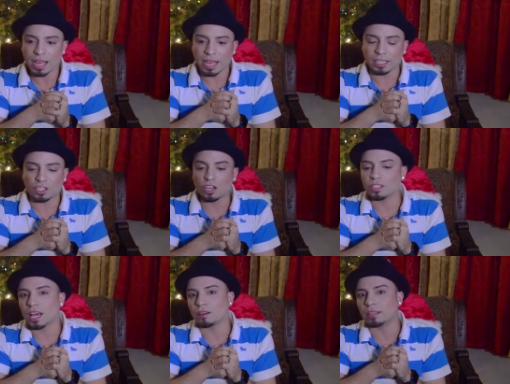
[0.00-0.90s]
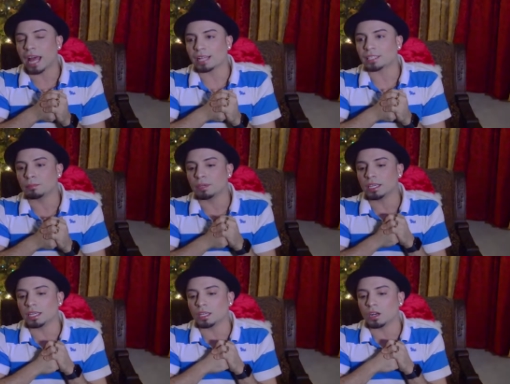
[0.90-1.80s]
it turns out not to
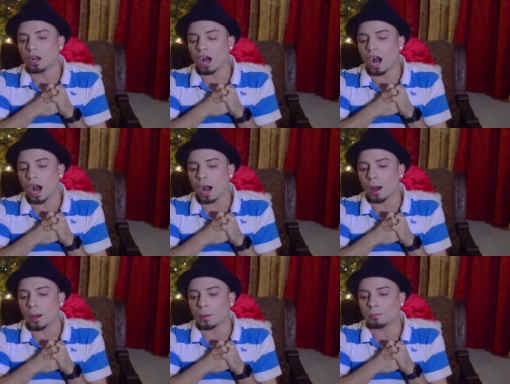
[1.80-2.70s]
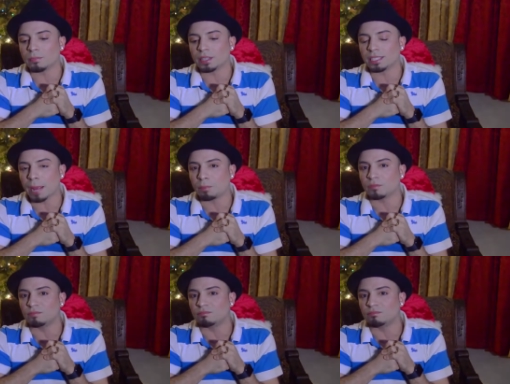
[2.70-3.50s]
be um, the type of